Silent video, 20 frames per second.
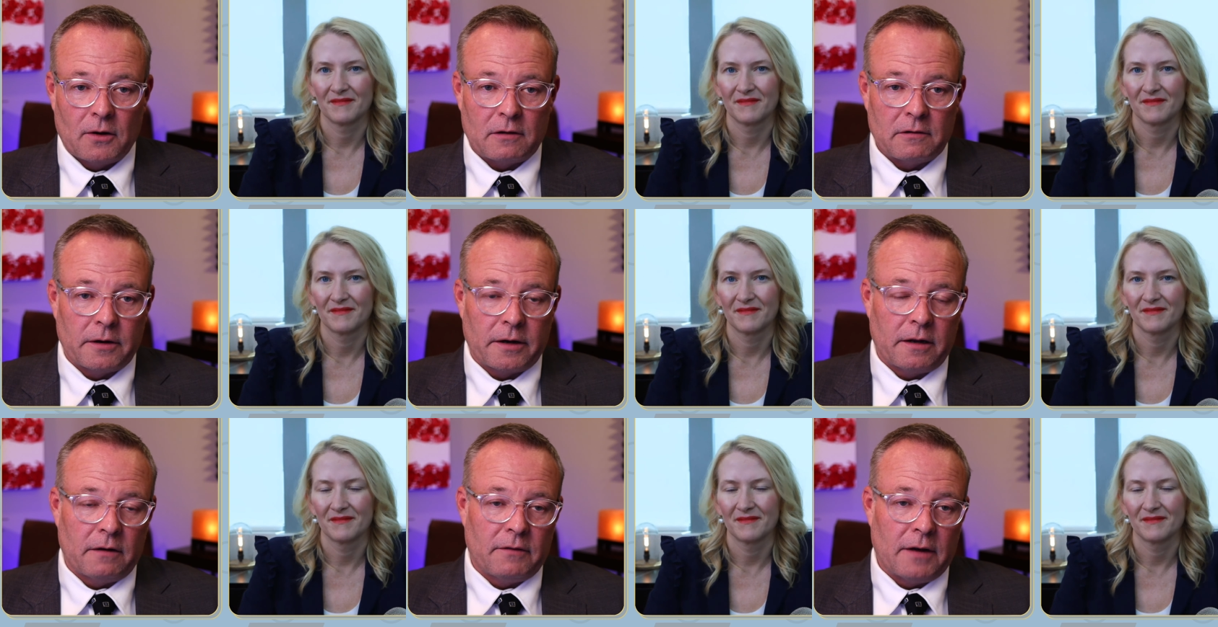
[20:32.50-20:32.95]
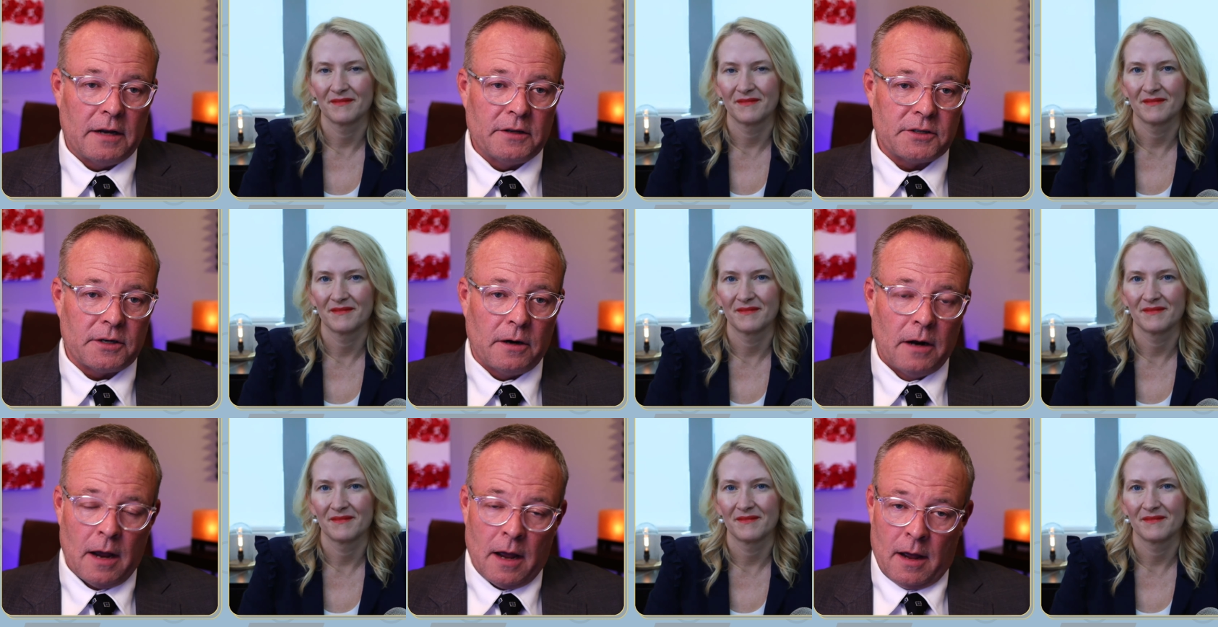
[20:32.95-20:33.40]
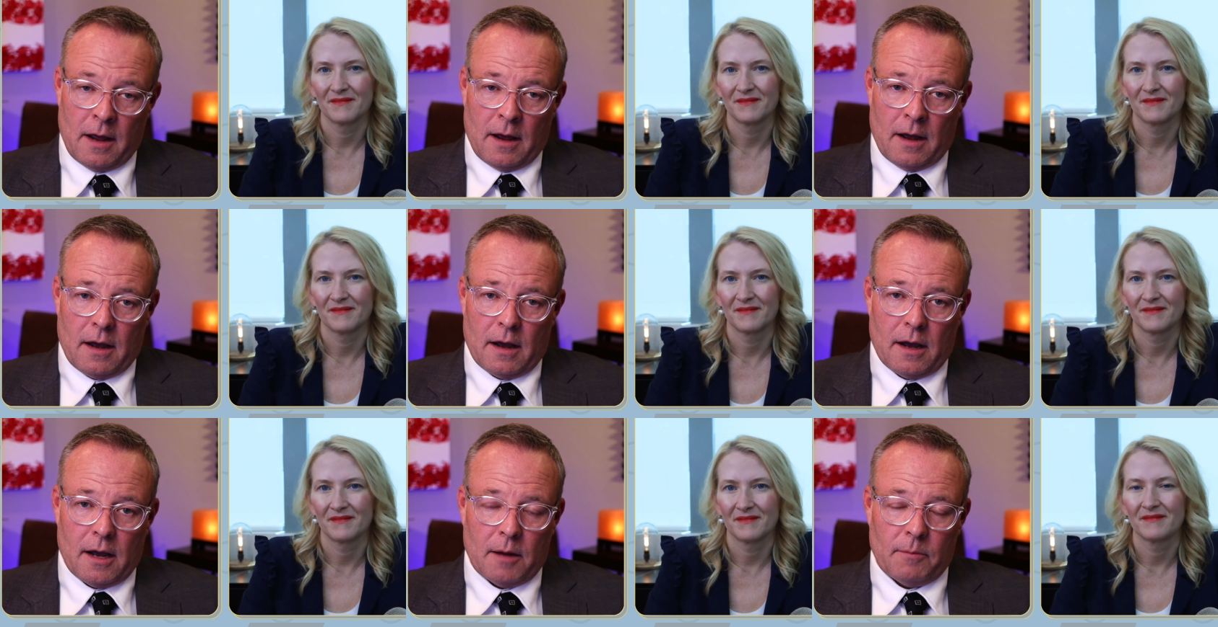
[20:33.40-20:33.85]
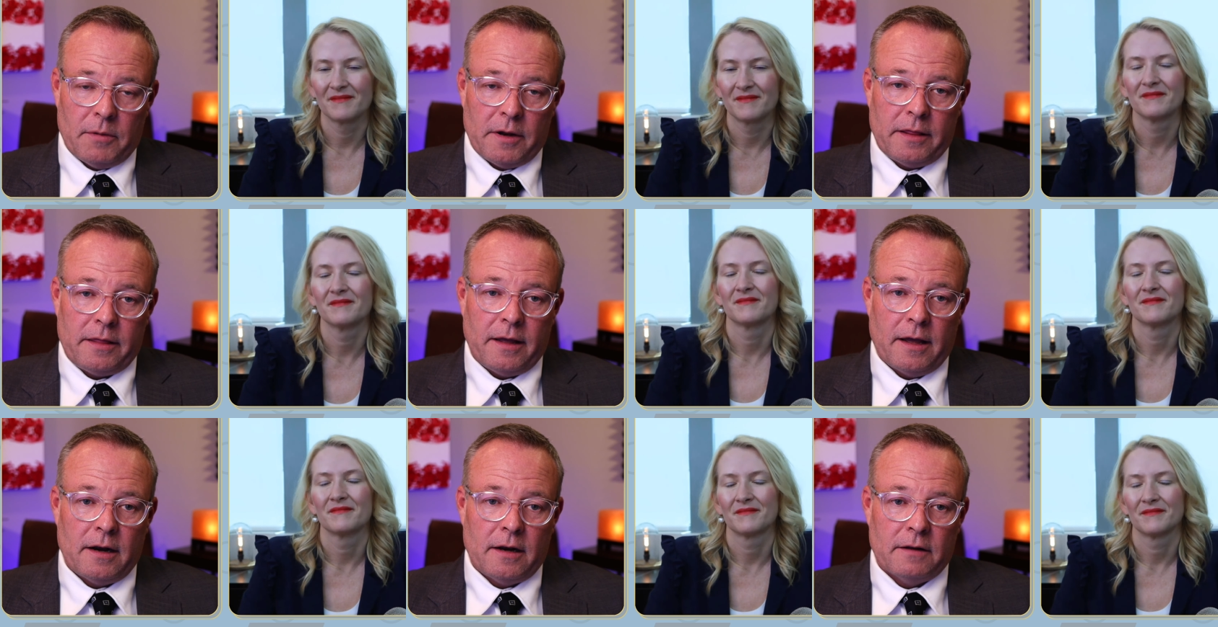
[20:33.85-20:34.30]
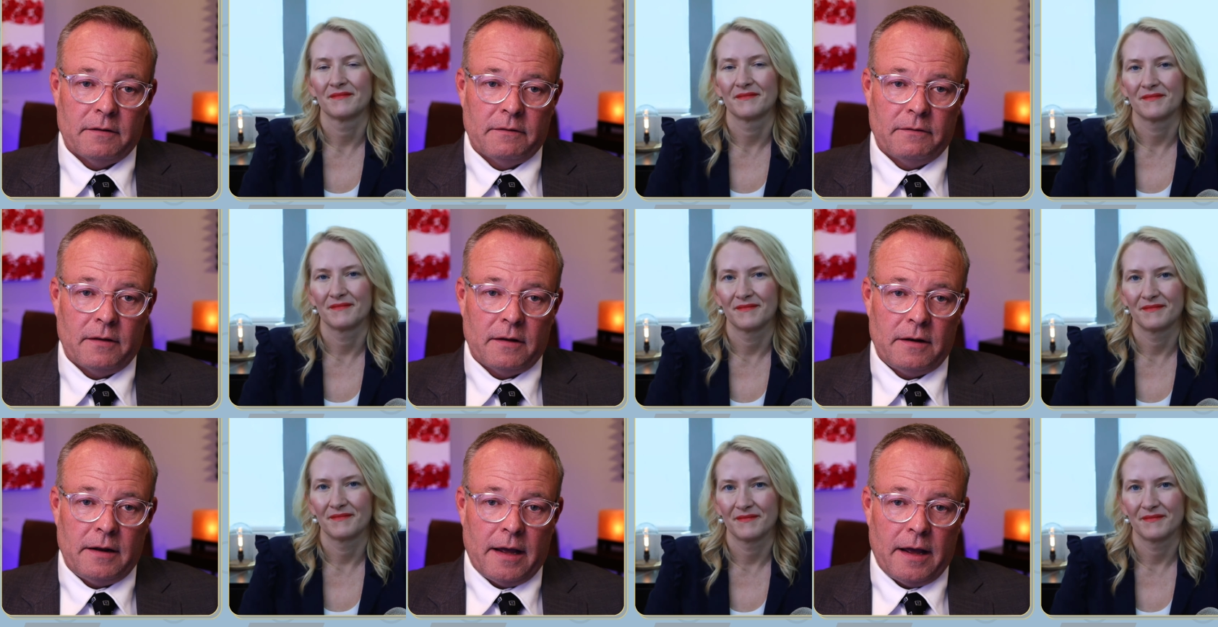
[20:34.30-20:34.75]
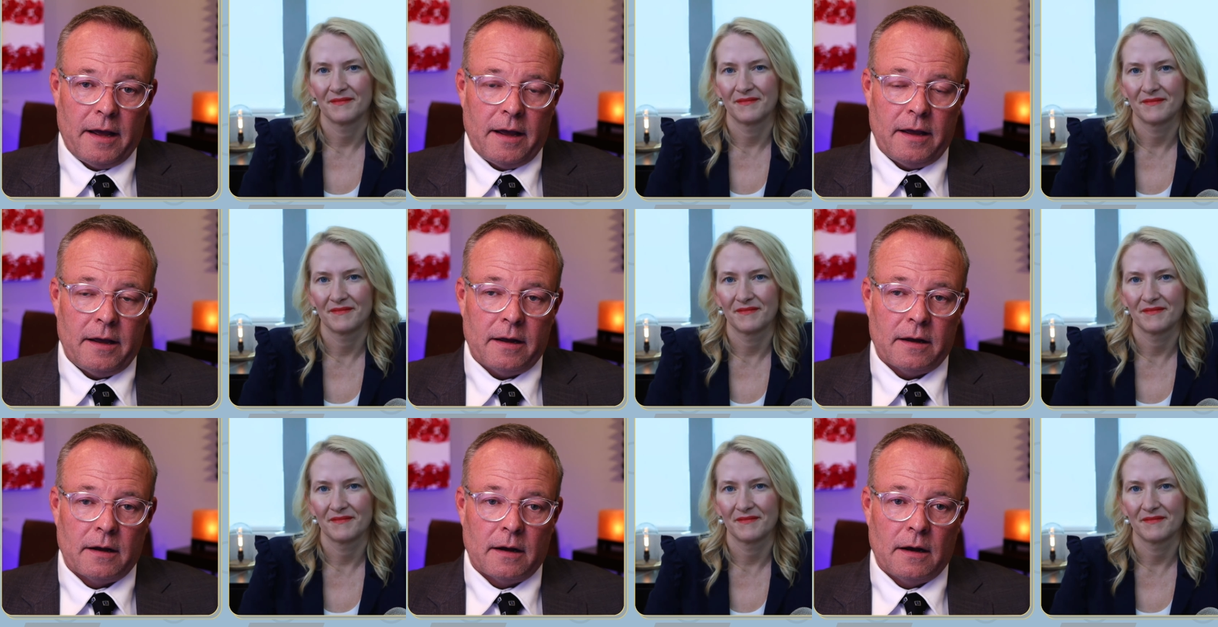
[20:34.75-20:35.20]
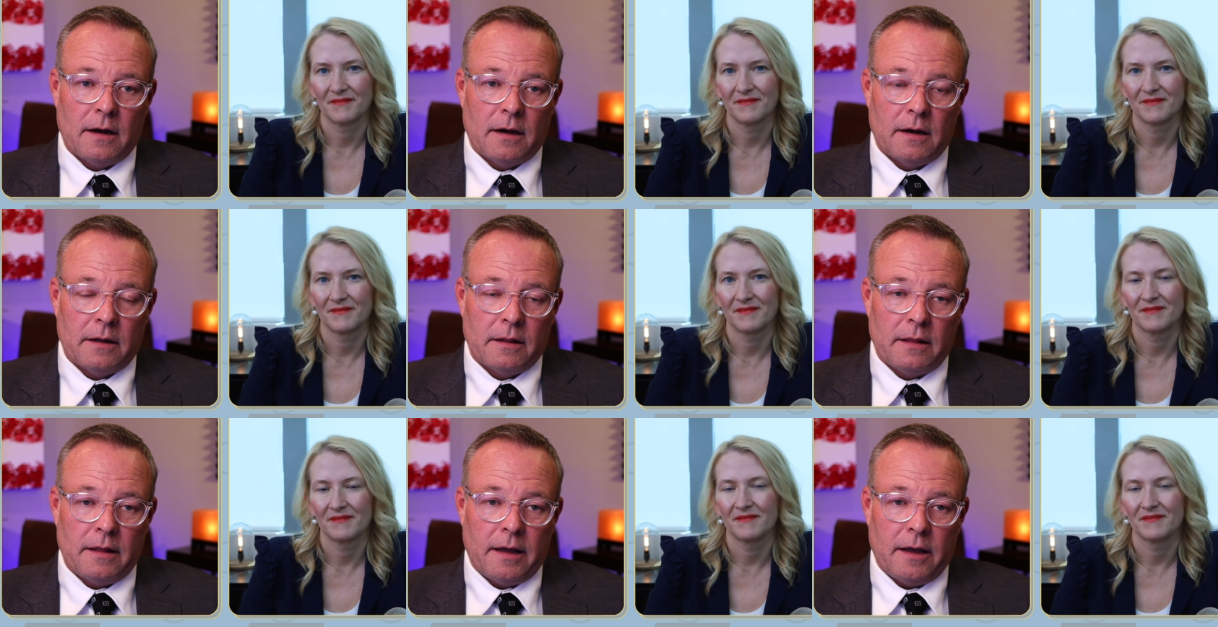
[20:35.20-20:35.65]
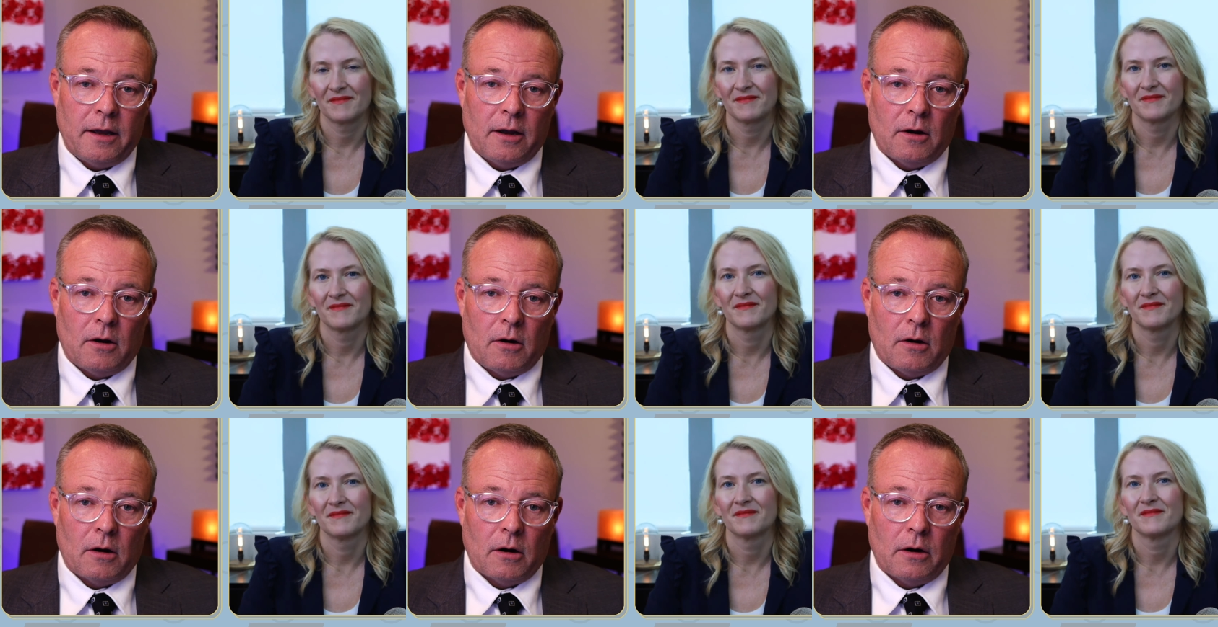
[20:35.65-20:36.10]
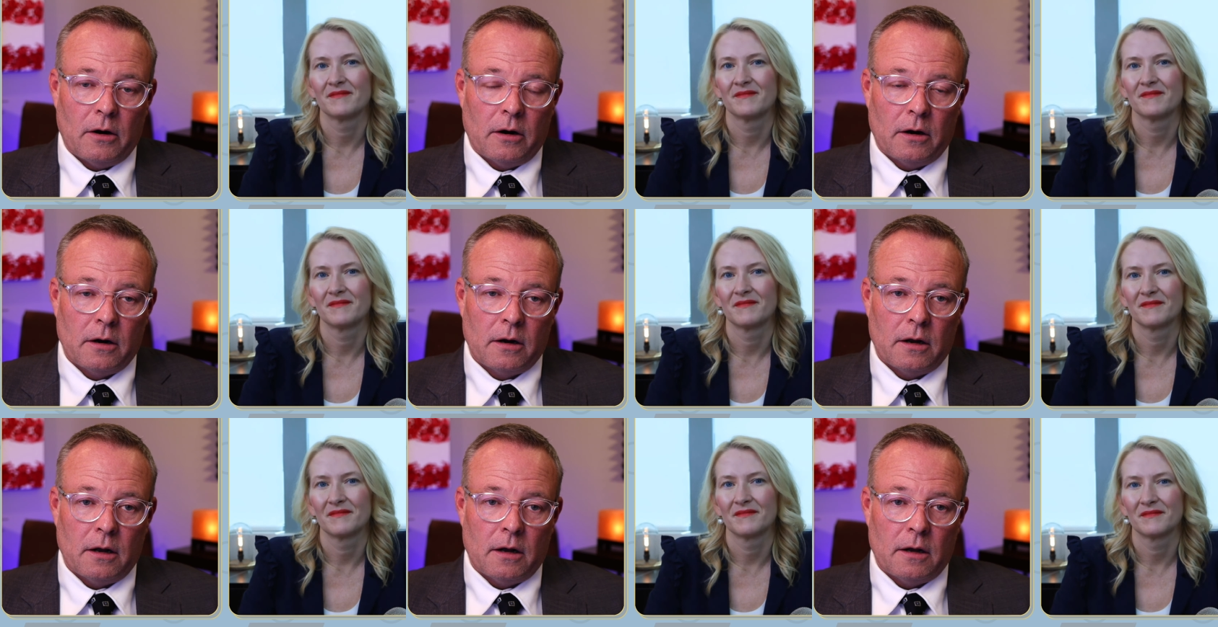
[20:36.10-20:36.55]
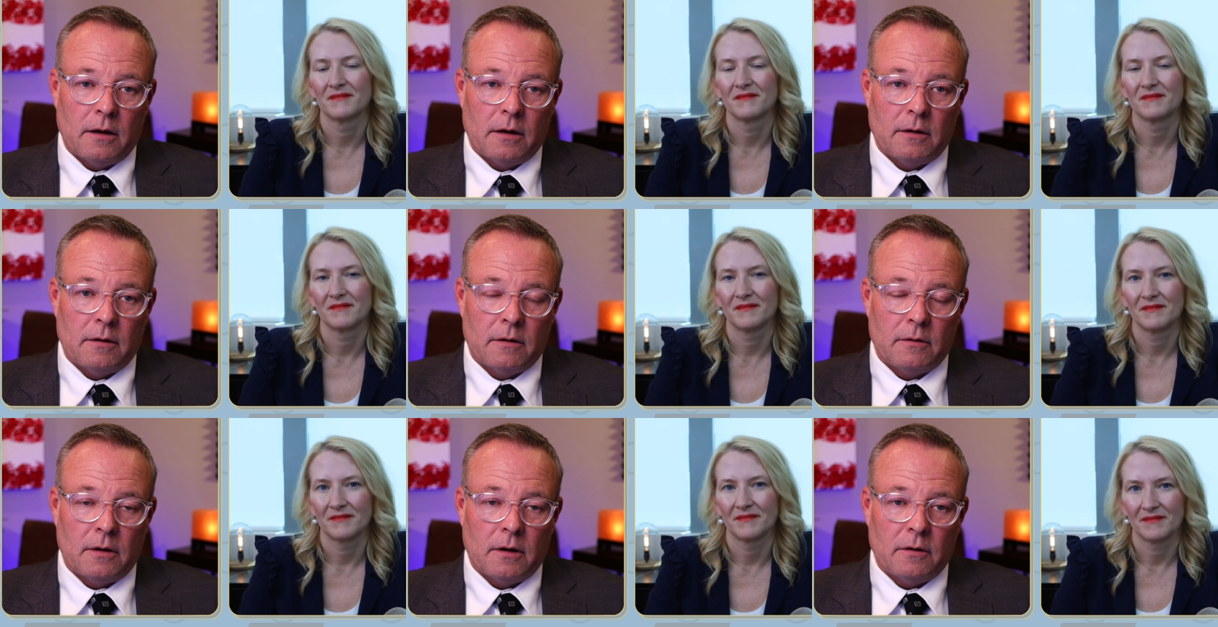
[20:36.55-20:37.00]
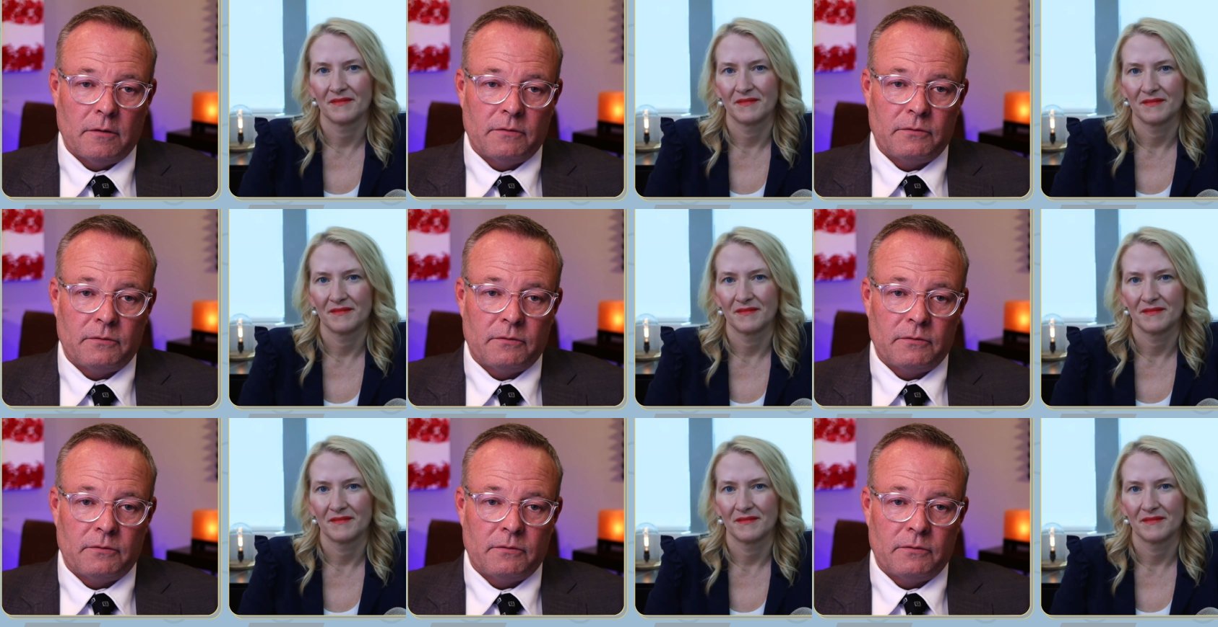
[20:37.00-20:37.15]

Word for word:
Speaker 1: LAWCLERK advisor. Uh, but at the end of the day, uh, they are uh, uh,